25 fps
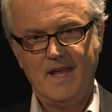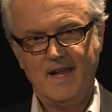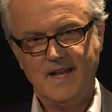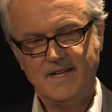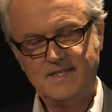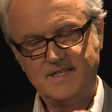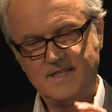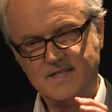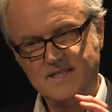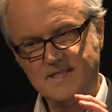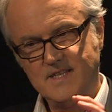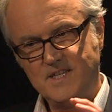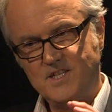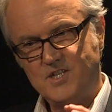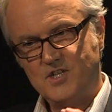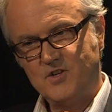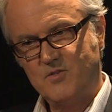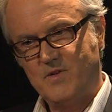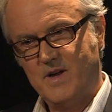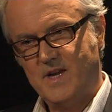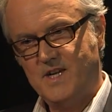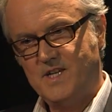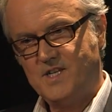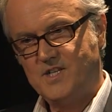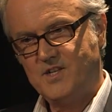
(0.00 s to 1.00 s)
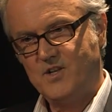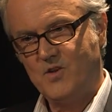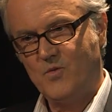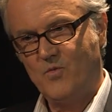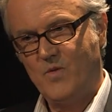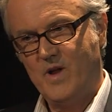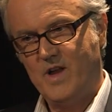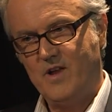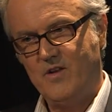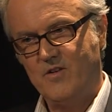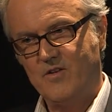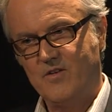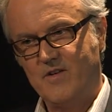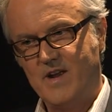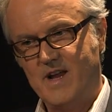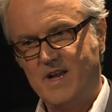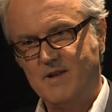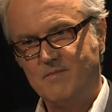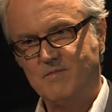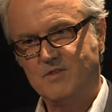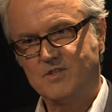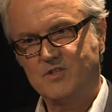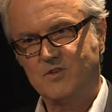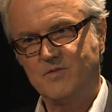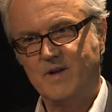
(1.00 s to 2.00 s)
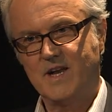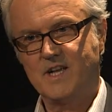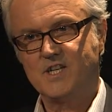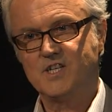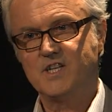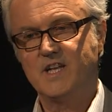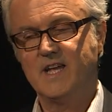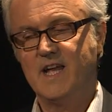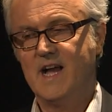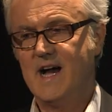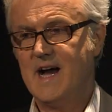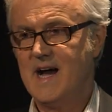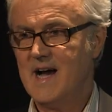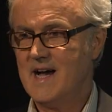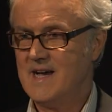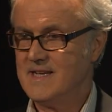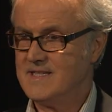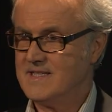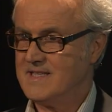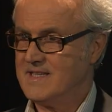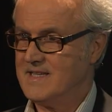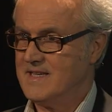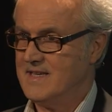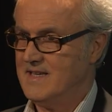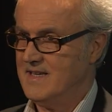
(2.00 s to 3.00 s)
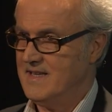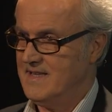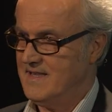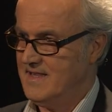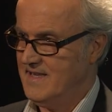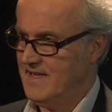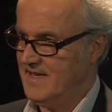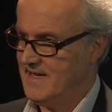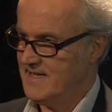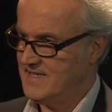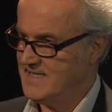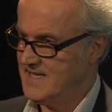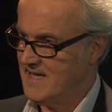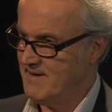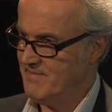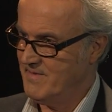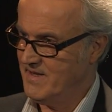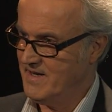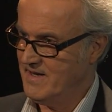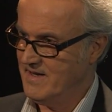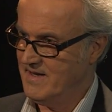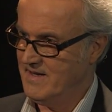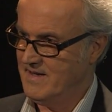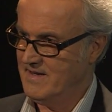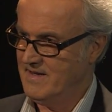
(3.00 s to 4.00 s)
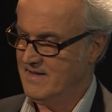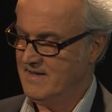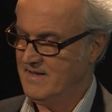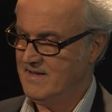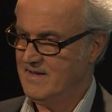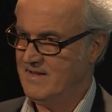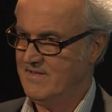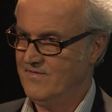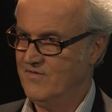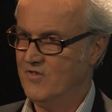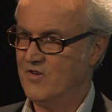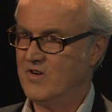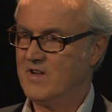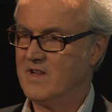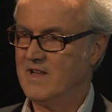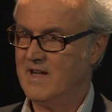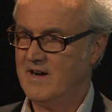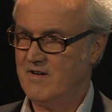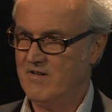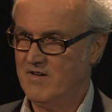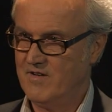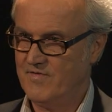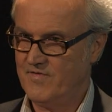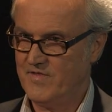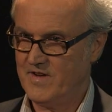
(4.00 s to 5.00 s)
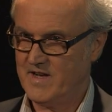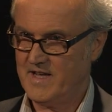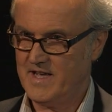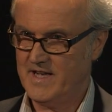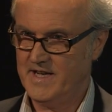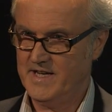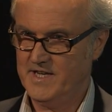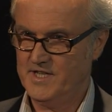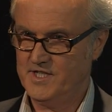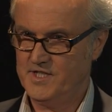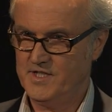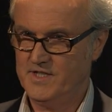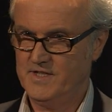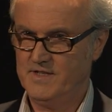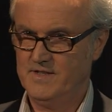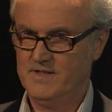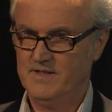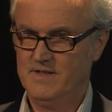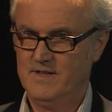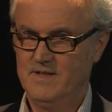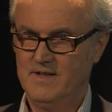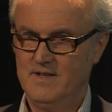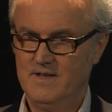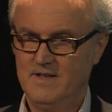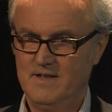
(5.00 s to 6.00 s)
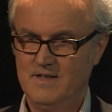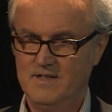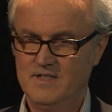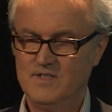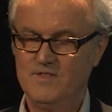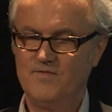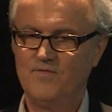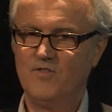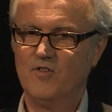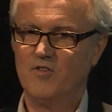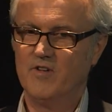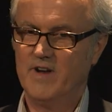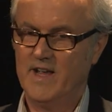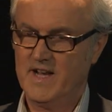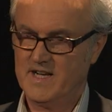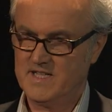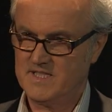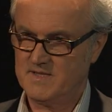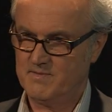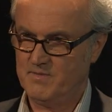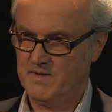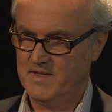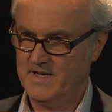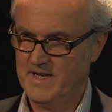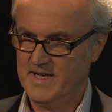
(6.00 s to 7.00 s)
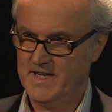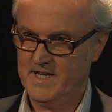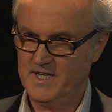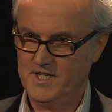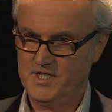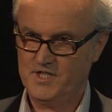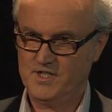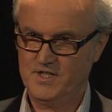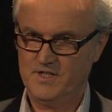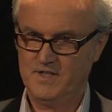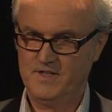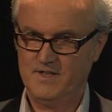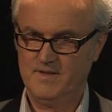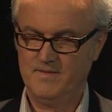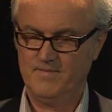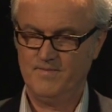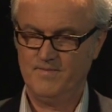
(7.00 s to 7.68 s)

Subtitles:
It's a situation where you're able to actually ask the examiner for clarification, for explanation.